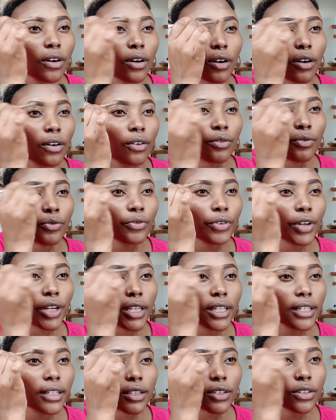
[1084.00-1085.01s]
of
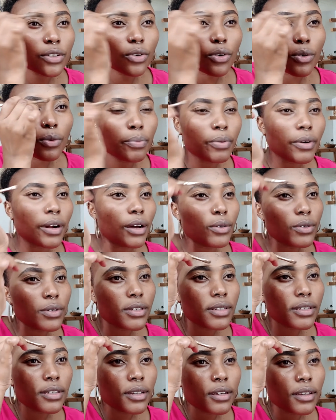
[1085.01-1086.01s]
really natural
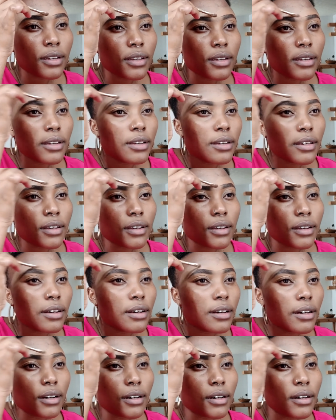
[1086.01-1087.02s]
brows.
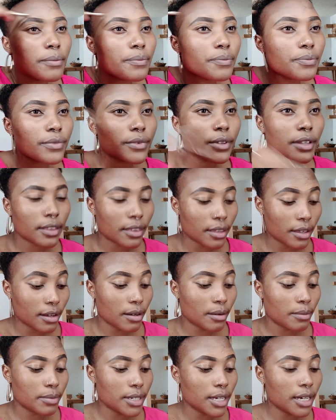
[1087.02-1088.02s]
I think
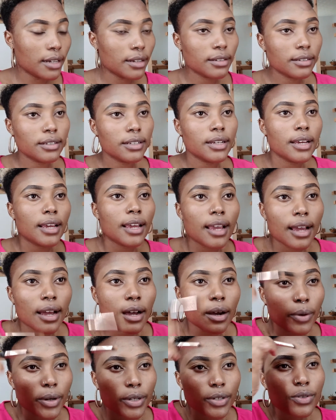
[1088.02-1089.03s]
I'm done.
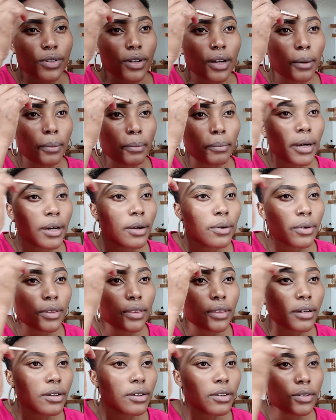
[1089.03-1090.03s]
I want to come back
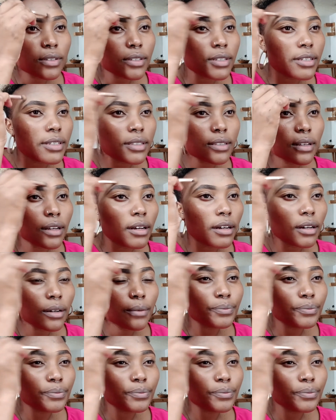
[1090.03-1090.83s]
with a